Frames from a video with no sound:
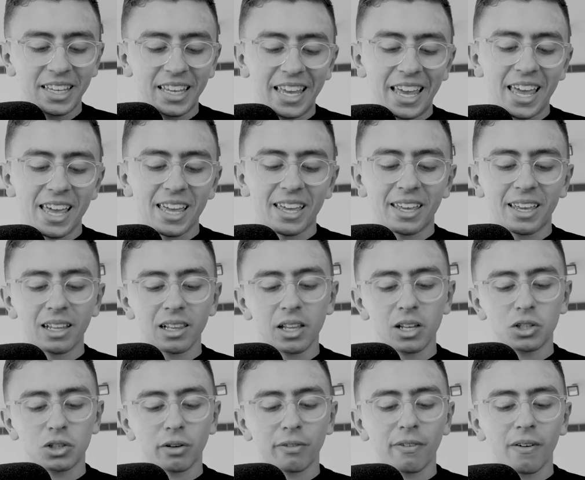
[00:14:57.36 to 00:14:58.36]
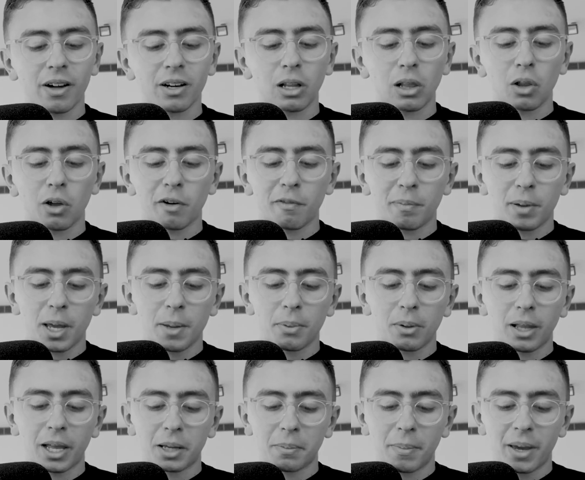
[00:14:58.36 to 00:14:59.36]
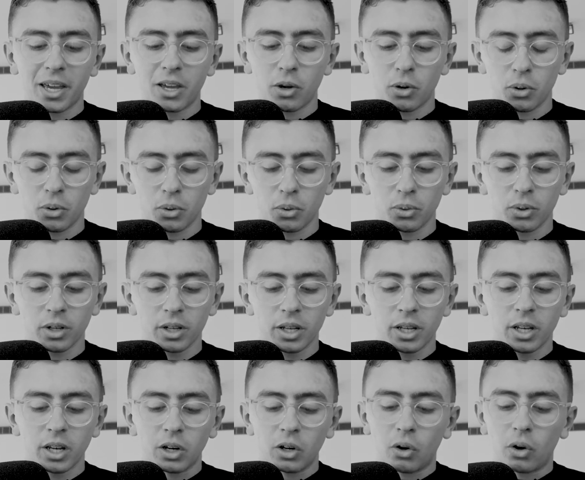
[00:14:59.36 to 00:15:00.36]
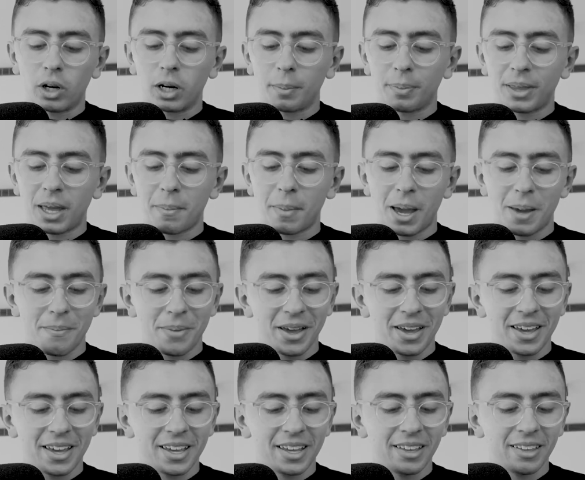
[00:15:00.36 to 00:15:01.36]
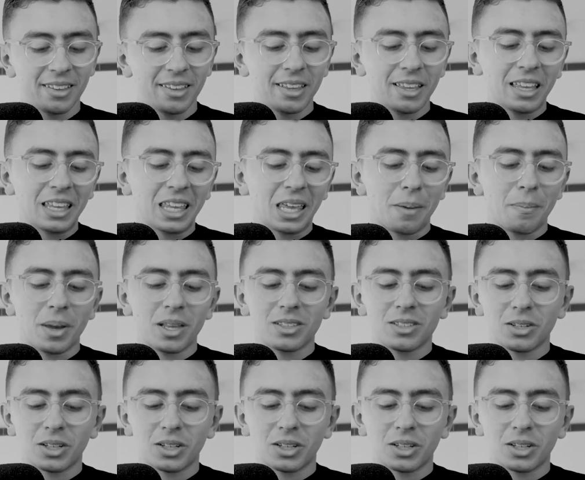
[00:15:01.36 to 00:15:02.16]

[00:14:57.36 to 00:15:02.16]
In Gillage, you'll find a lot of people like me who, grown up they may be, commit to